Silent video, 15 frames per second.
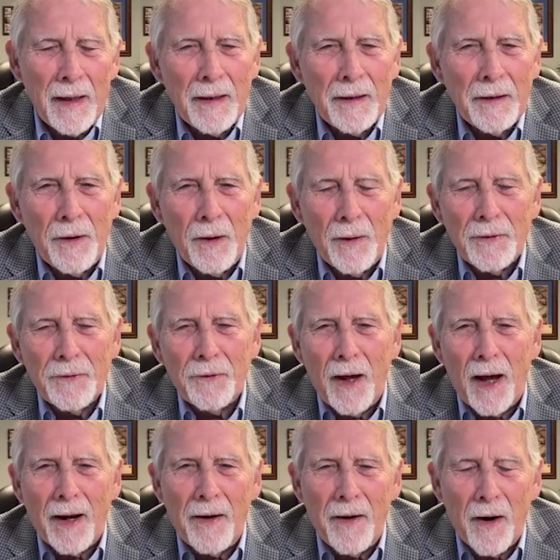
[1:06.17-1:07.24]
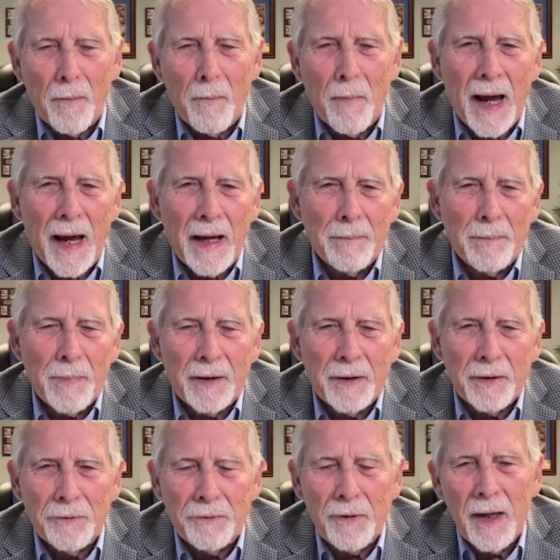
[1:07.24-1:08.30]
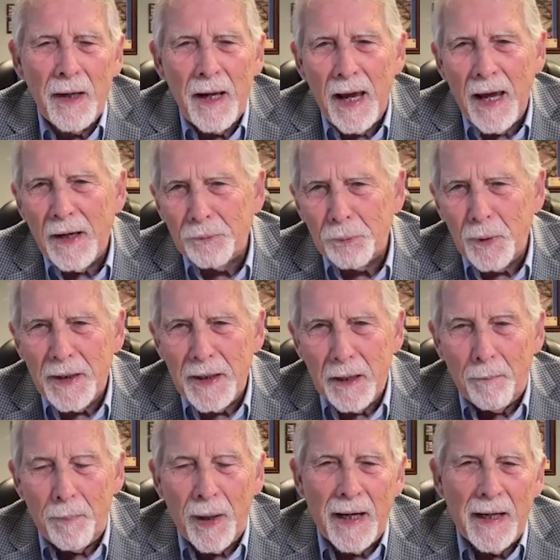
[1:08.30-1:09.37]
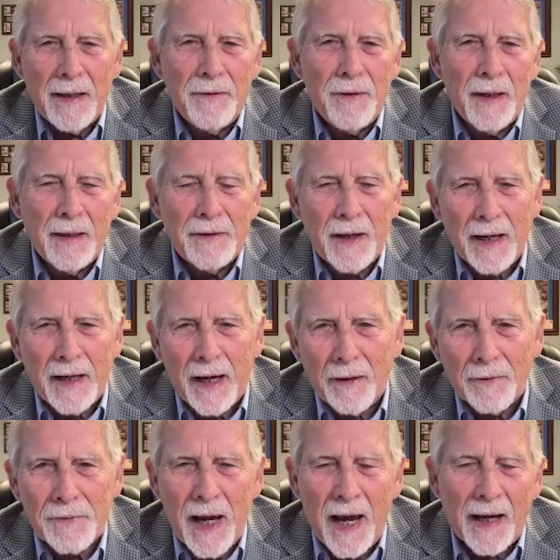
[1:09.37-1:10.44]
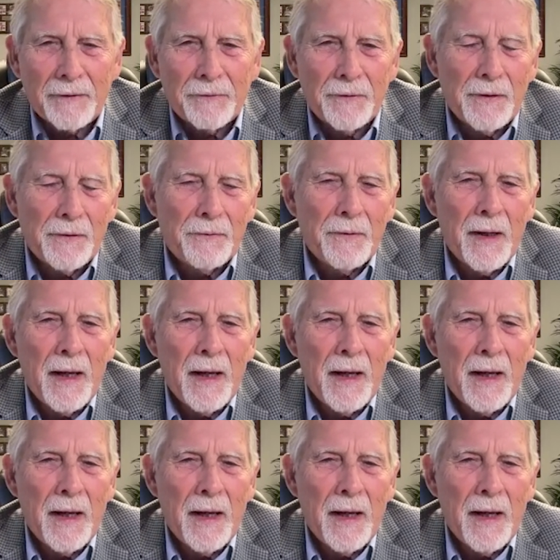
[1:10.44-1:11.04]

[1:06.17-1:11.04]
It's not in our mind because as we get paid, they take out taxes.